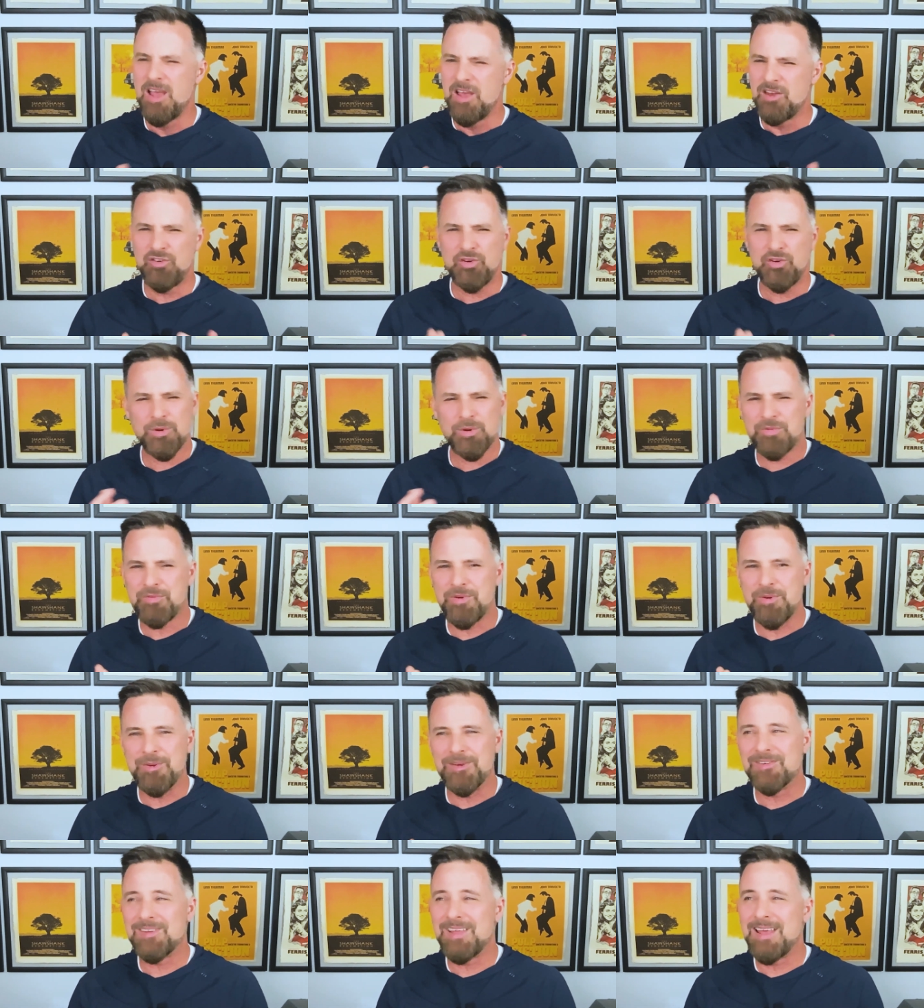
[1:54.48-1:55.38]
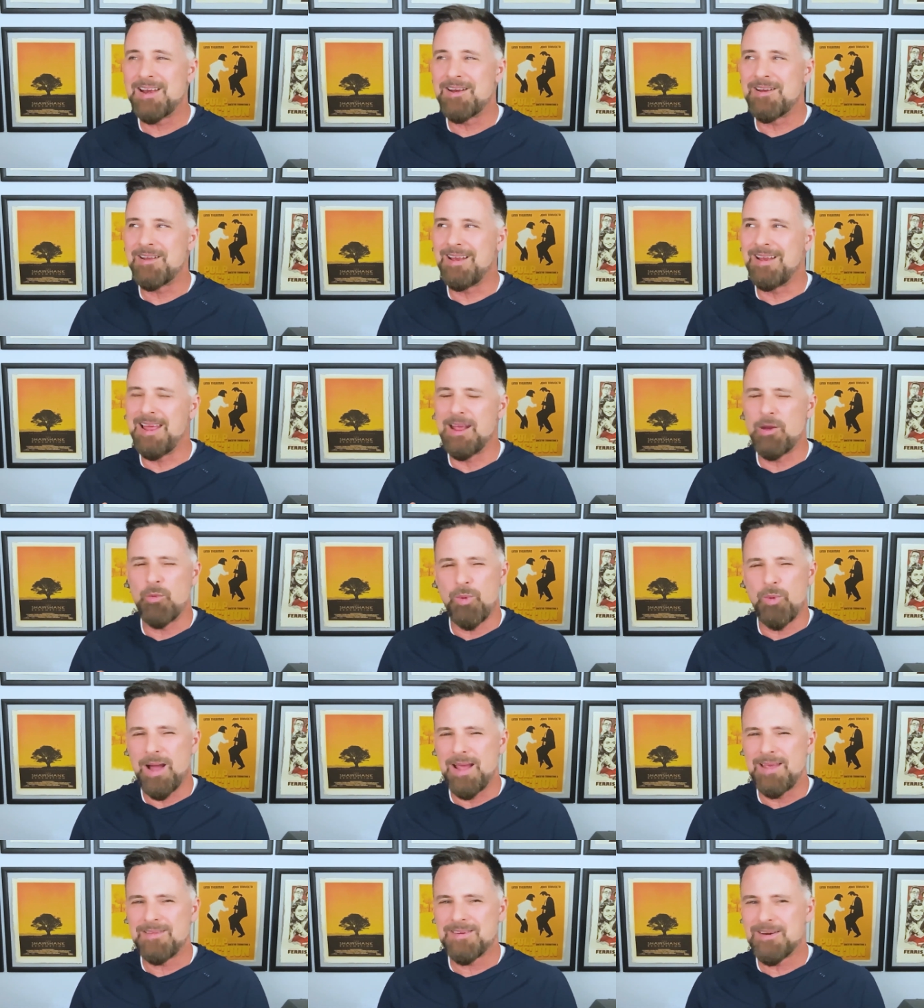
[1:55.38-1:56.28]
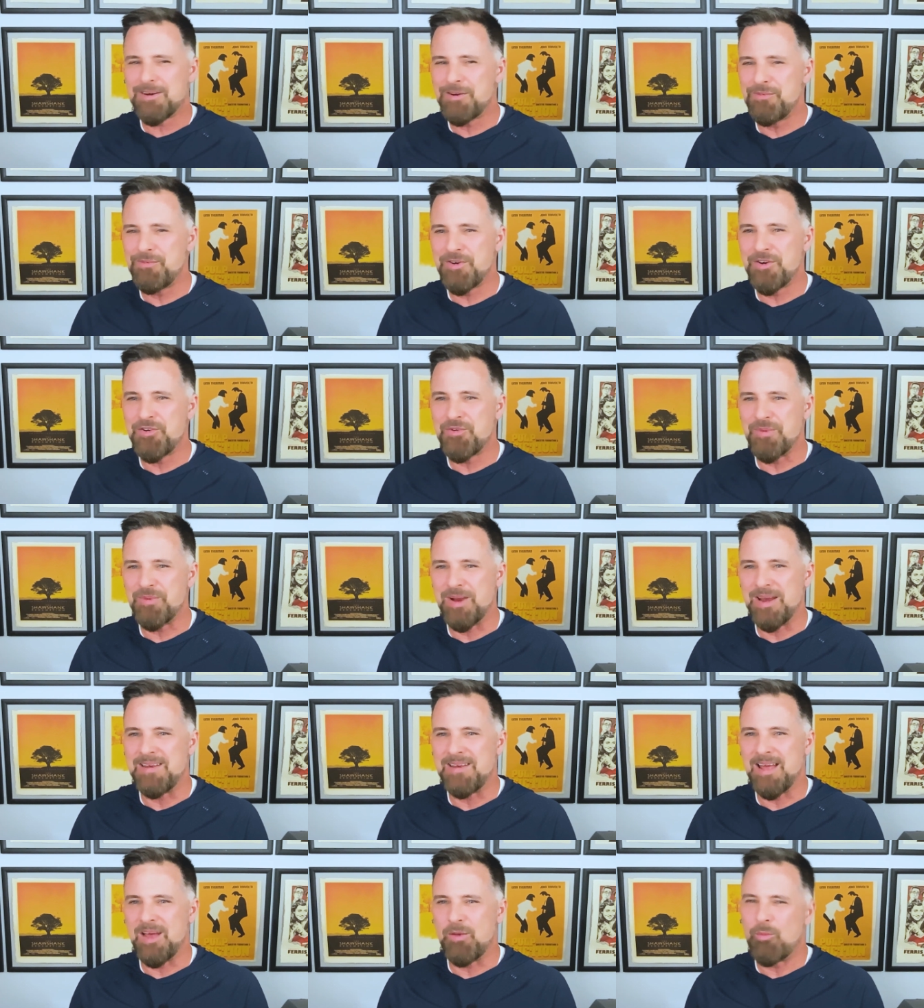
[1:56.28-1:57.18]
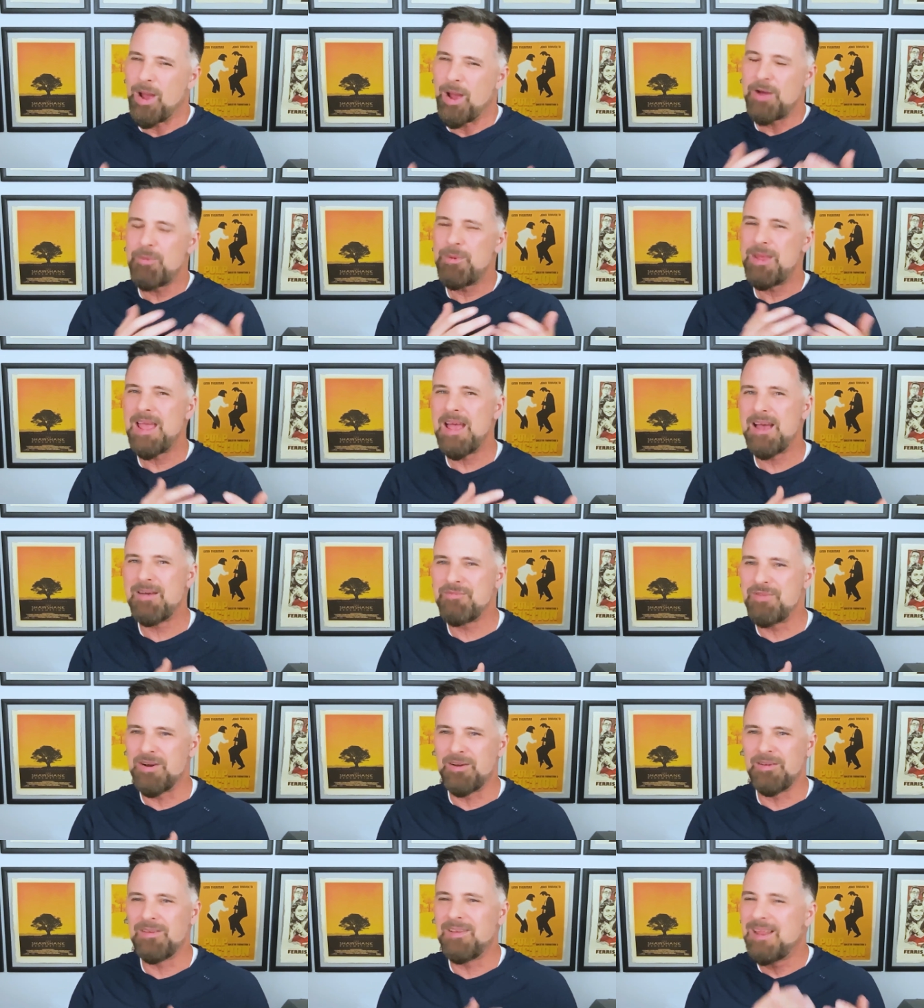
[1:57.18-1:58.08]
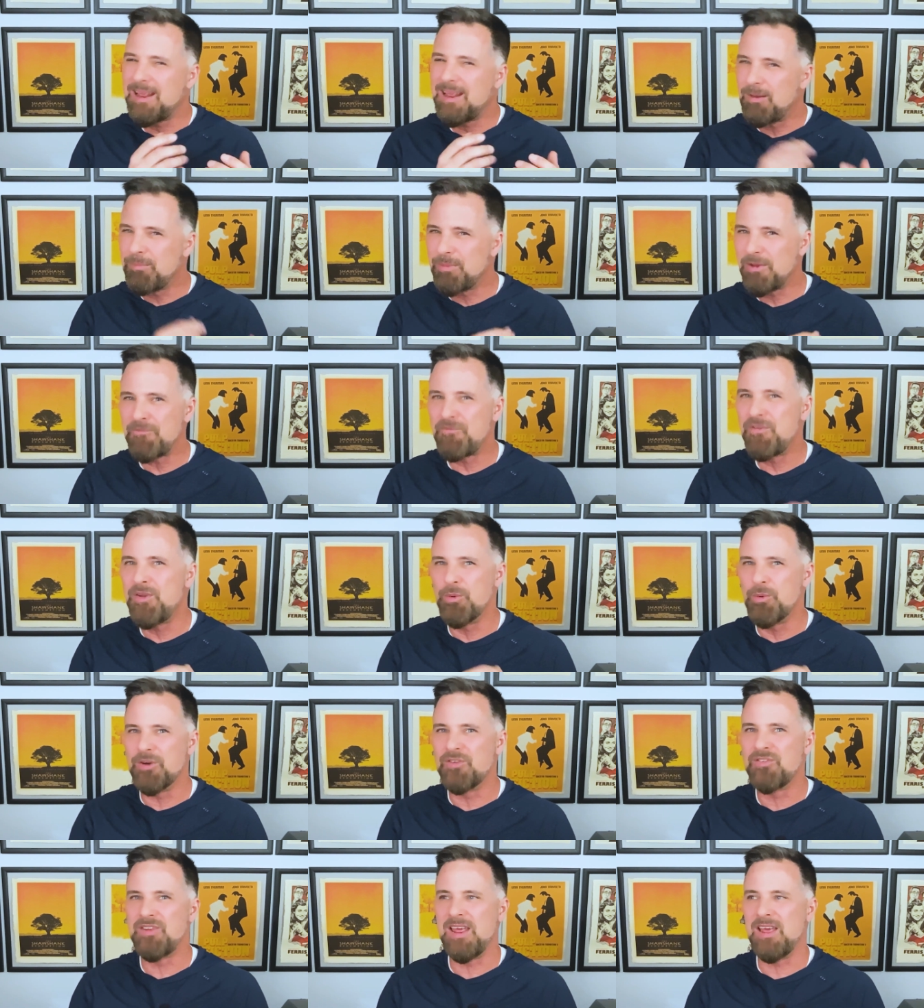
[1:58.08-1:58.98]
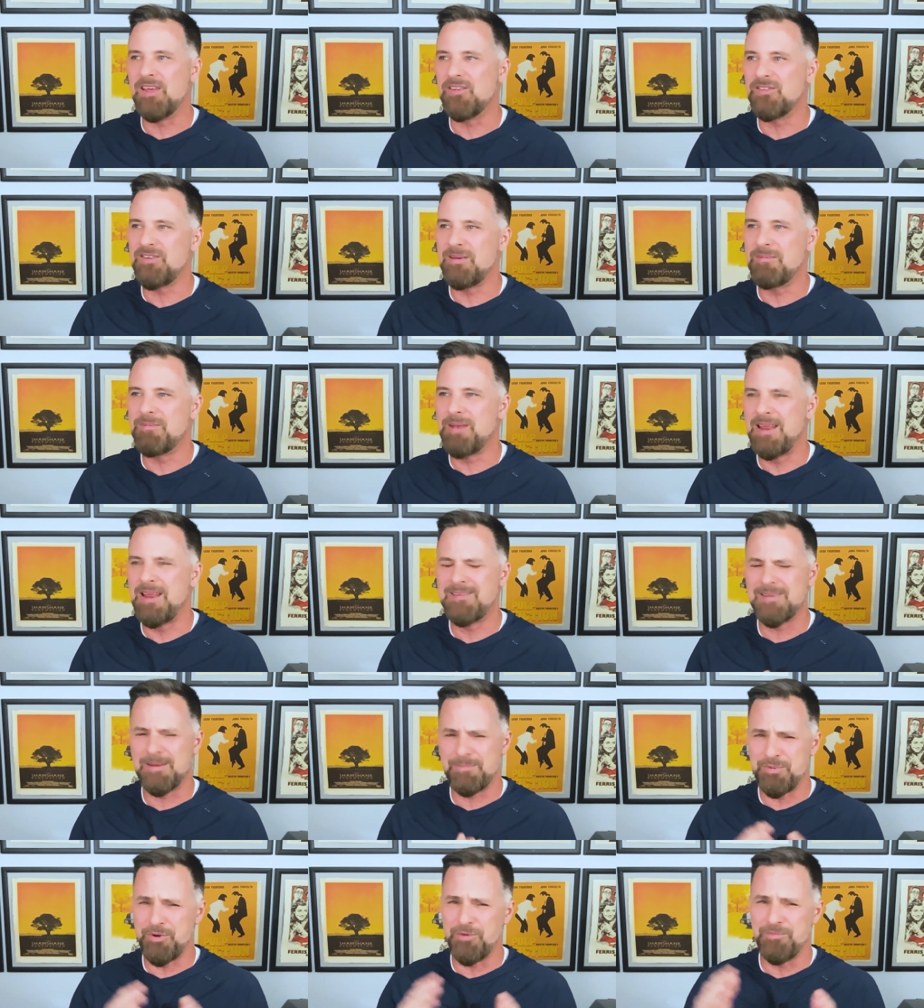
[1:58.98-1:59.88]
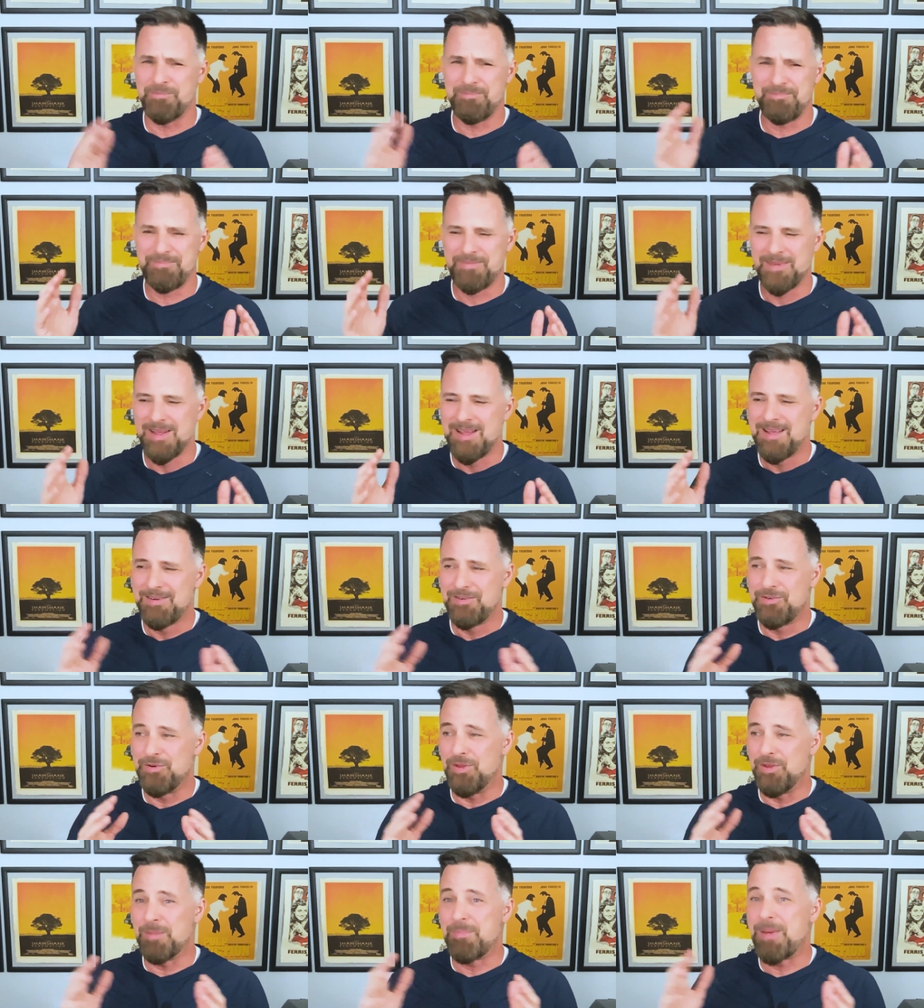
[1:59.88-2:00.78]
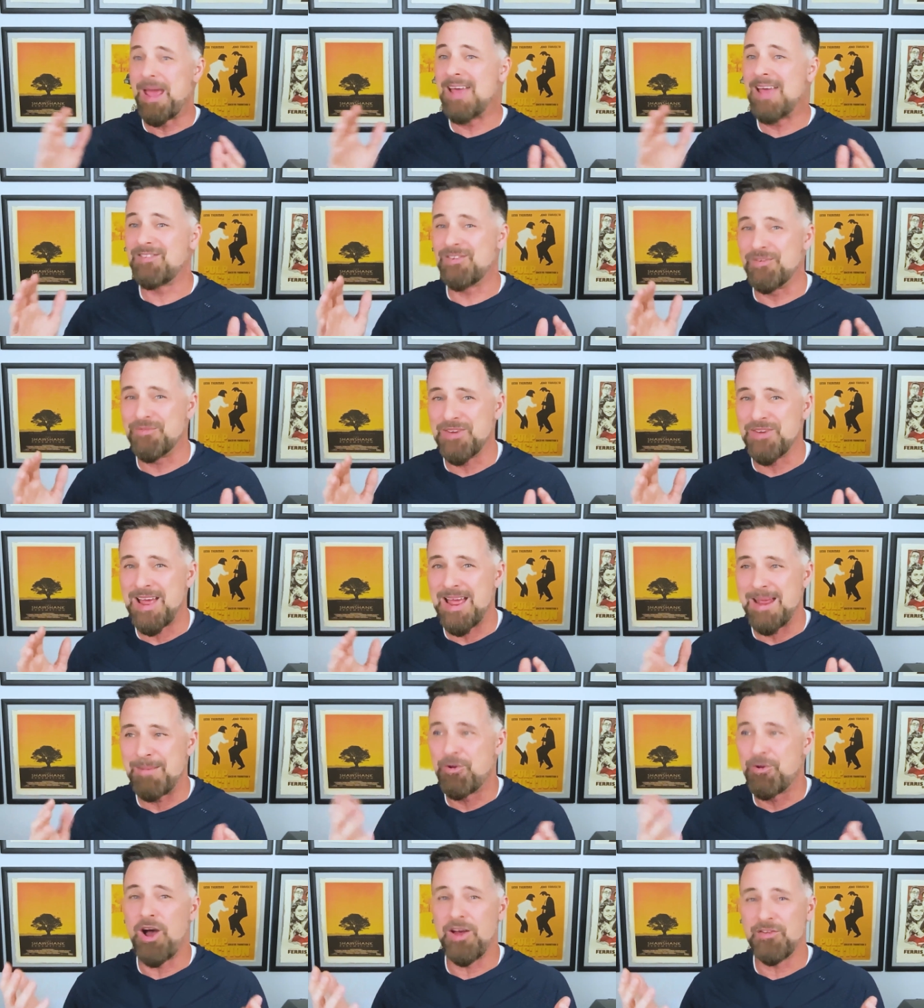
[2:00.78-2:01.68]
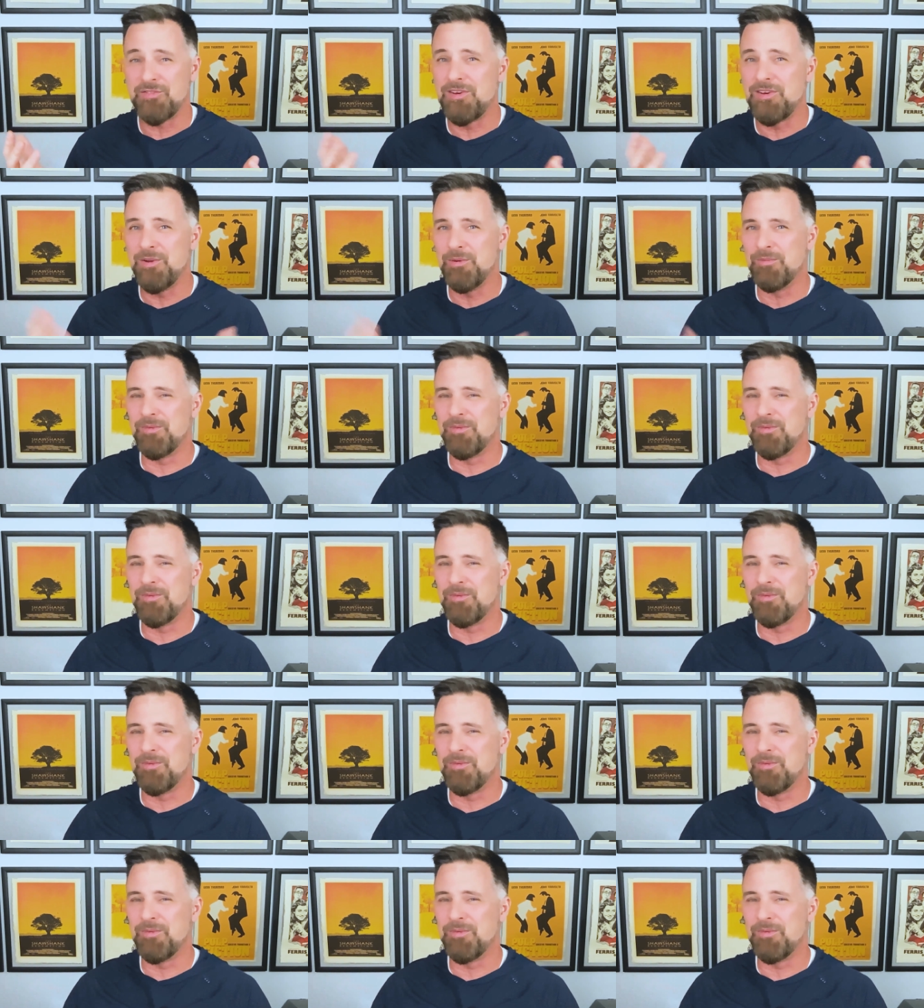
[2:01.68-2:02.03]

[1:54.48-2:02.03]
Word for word: two or three weeks later, you're like, why is our conversion rate down? Why do we have, you know, a little bit fewer sales? And it ends up, oh, due to the passage of time, costing you a